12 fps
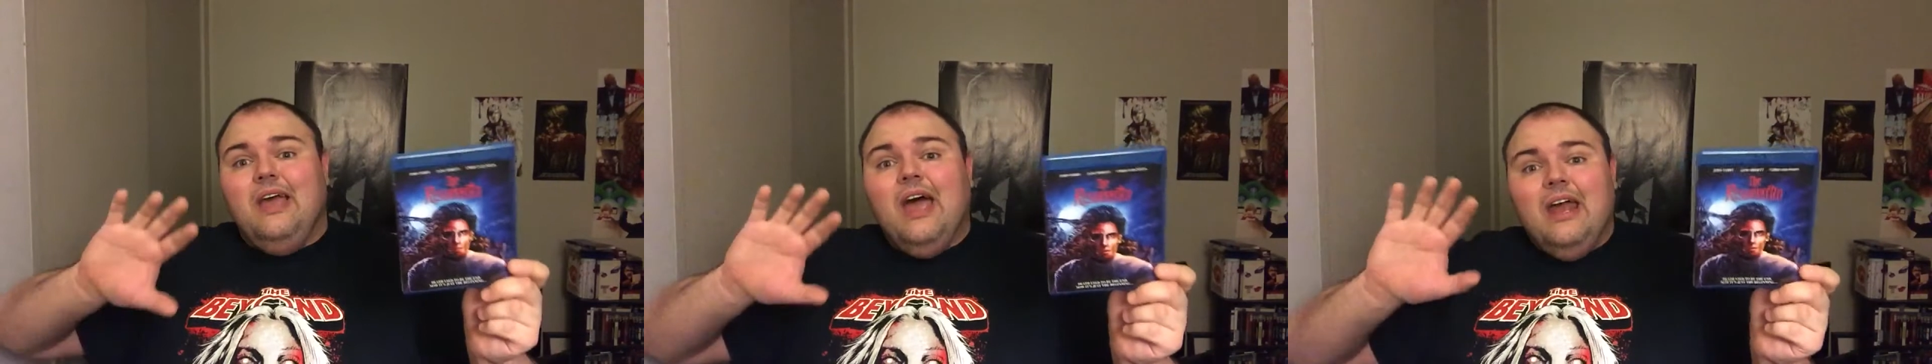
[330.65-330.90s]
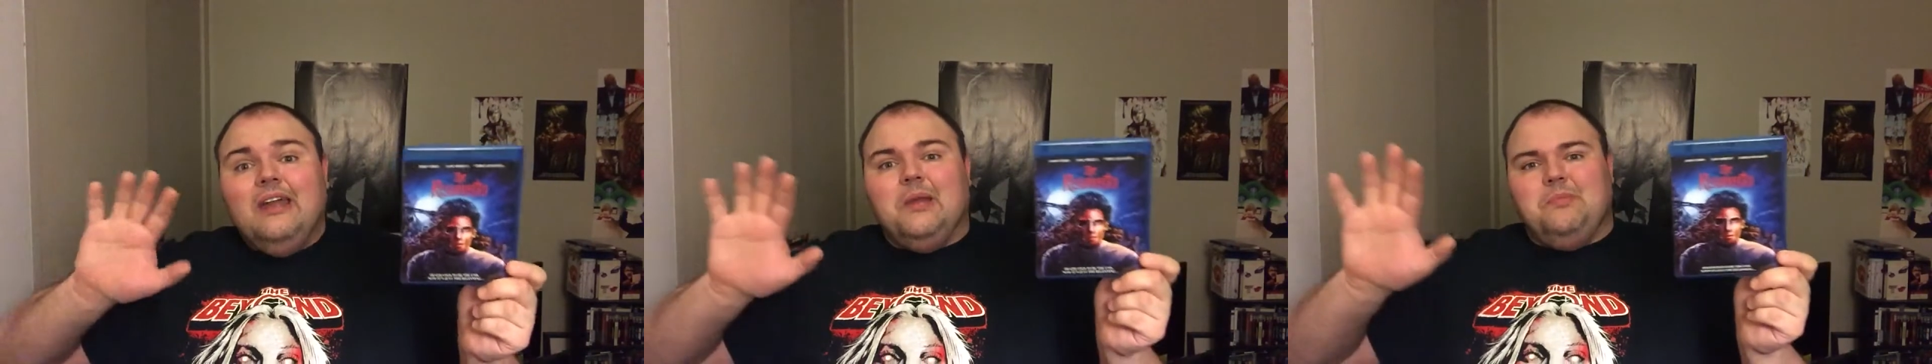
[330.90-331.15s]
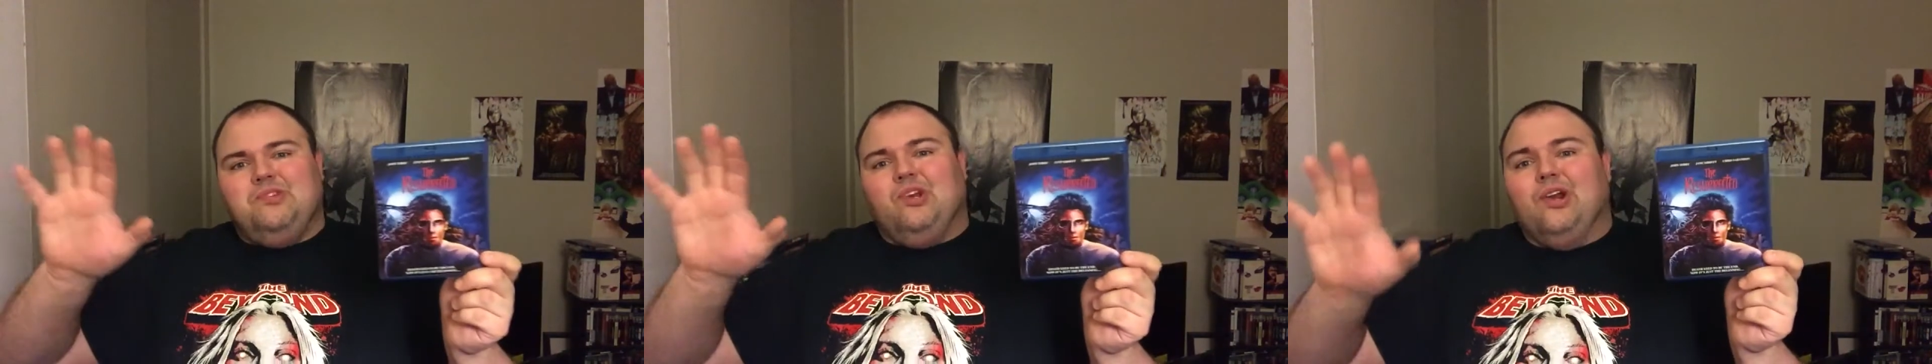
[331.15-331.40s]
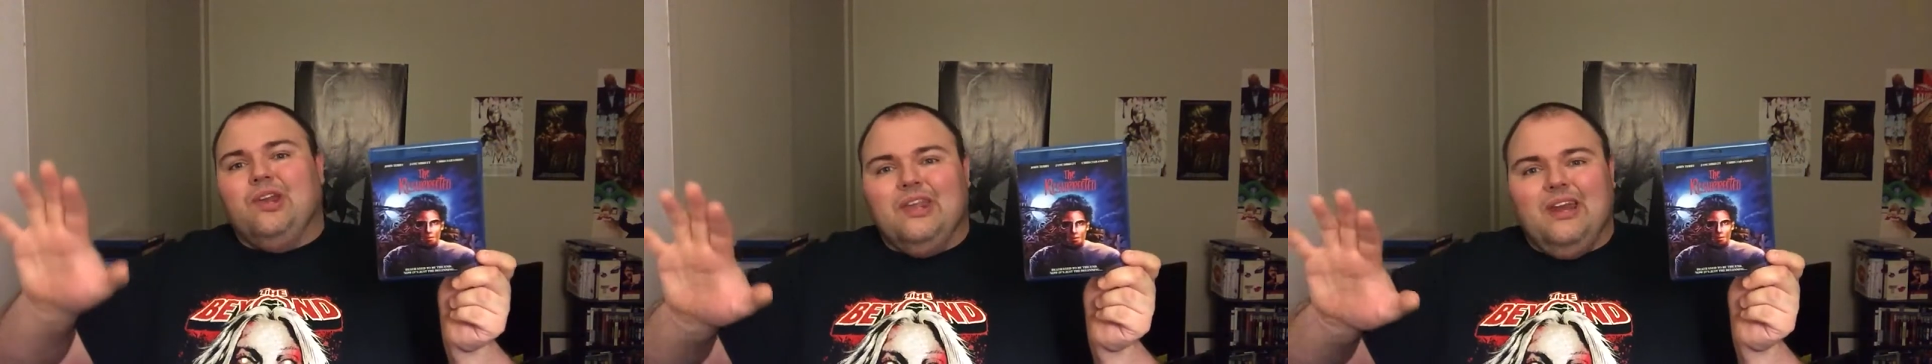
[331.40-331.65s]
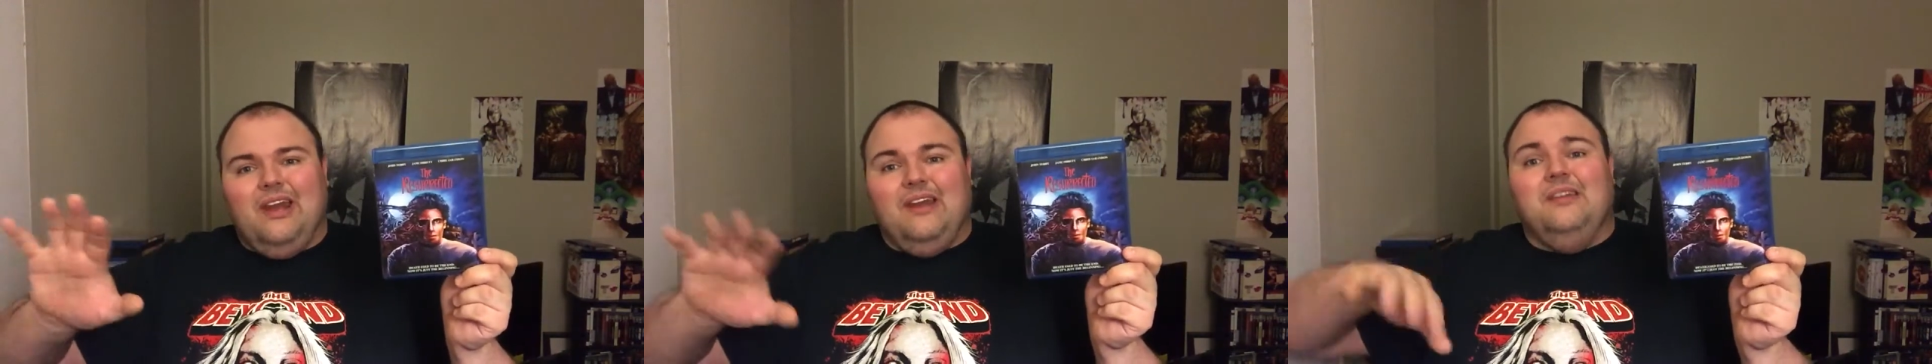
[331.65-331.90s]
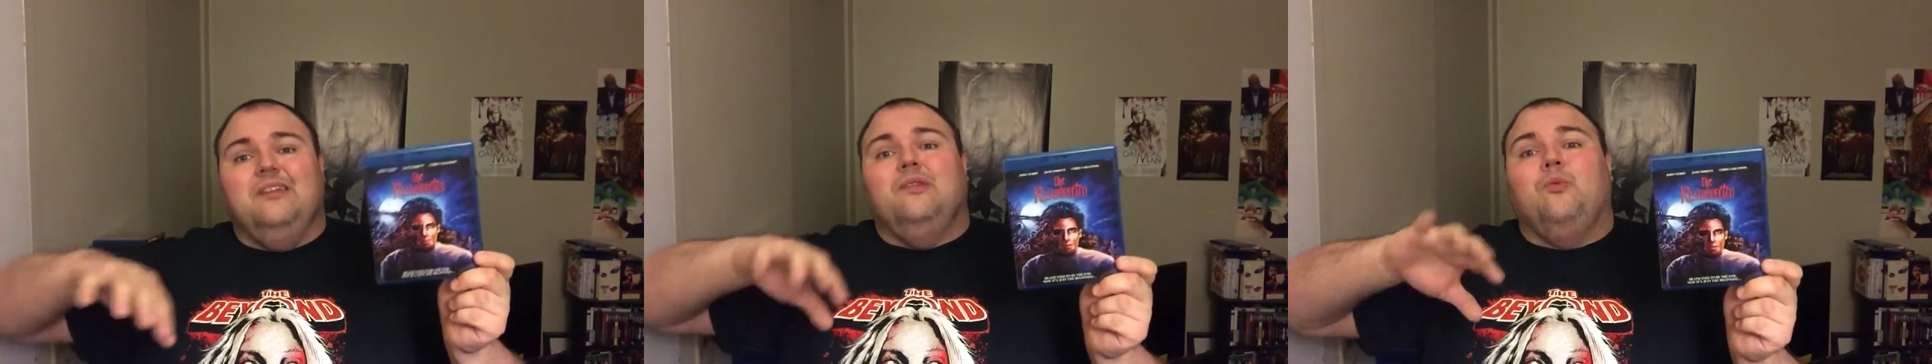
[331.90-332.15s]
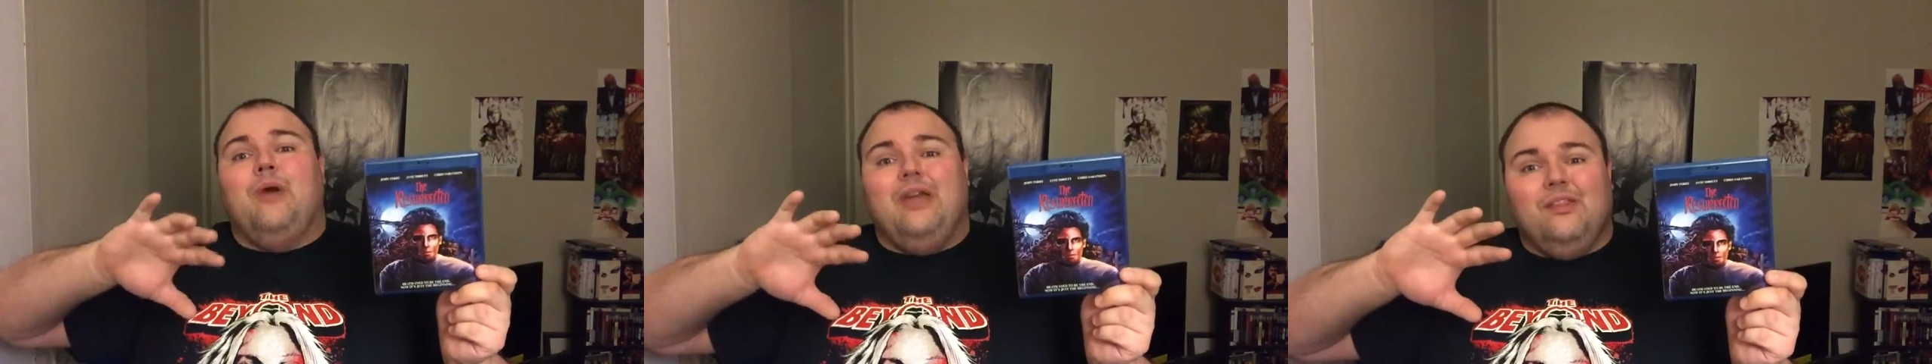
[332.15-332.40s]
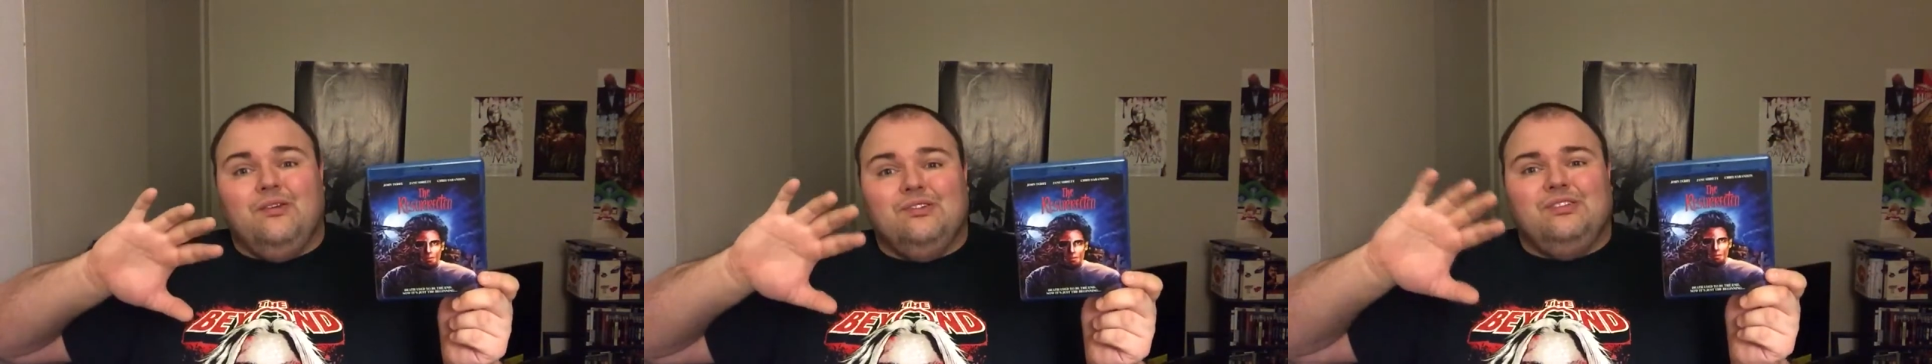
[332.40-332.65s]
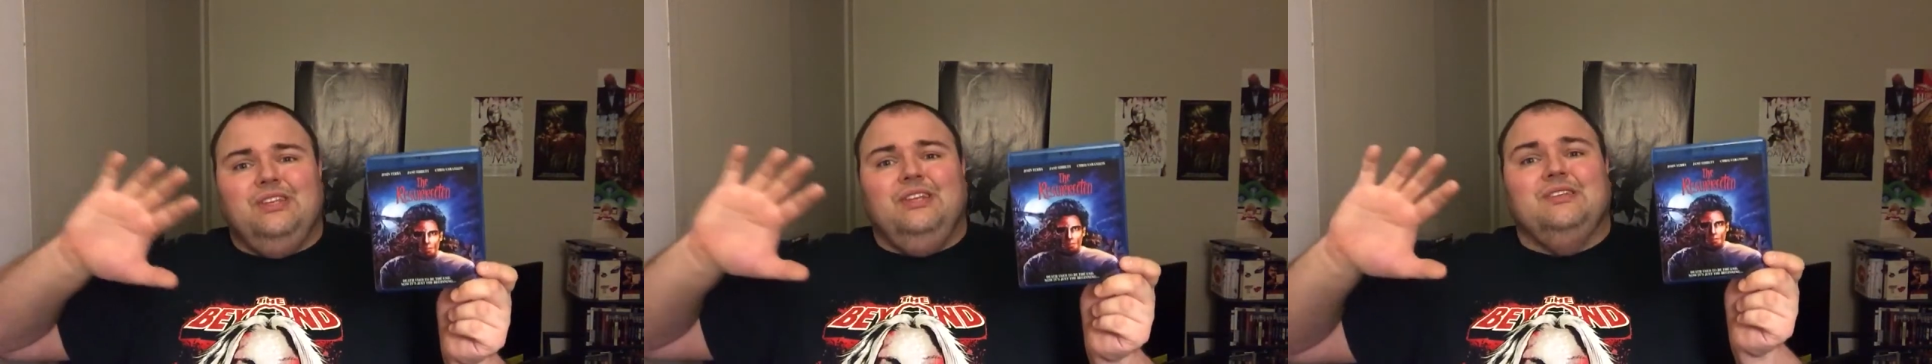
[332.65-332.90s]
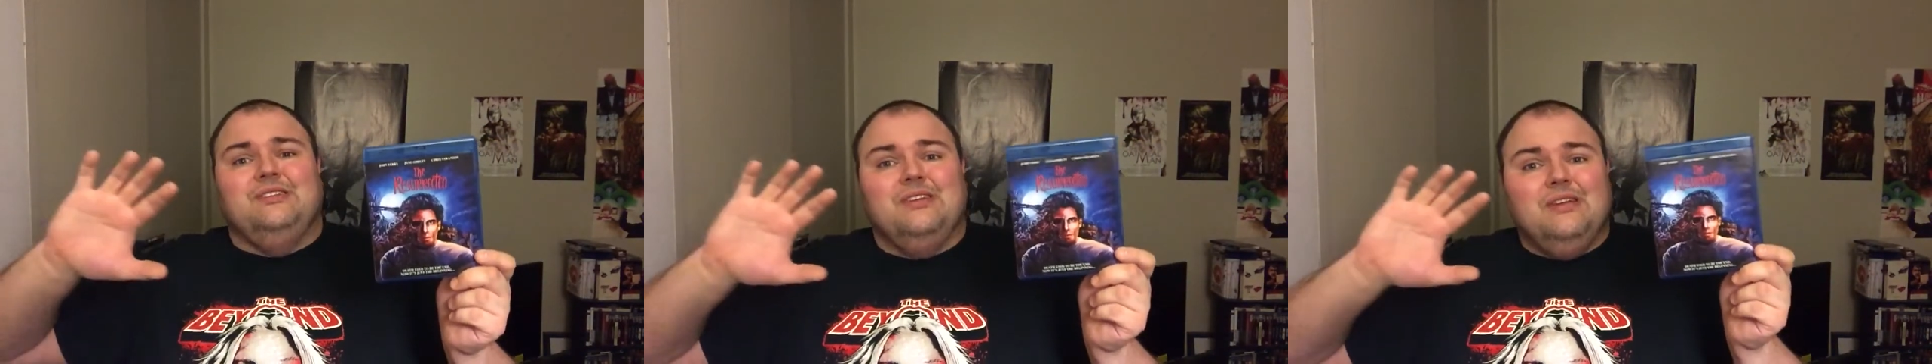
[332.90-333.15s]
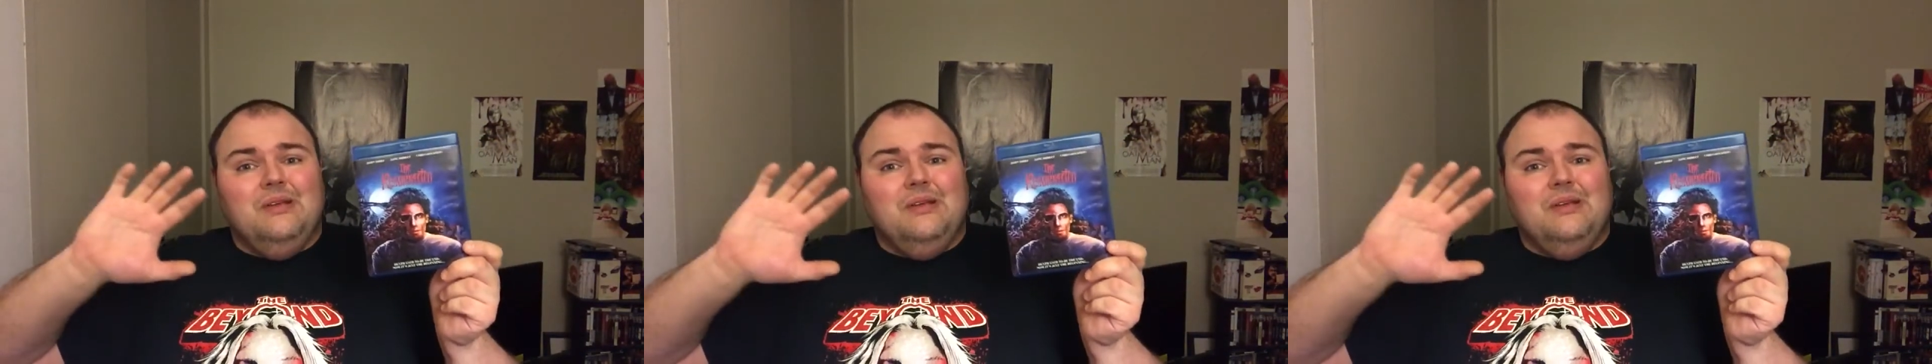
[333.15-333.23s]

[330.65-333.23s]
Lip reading: end up journeying in, and the way those scenes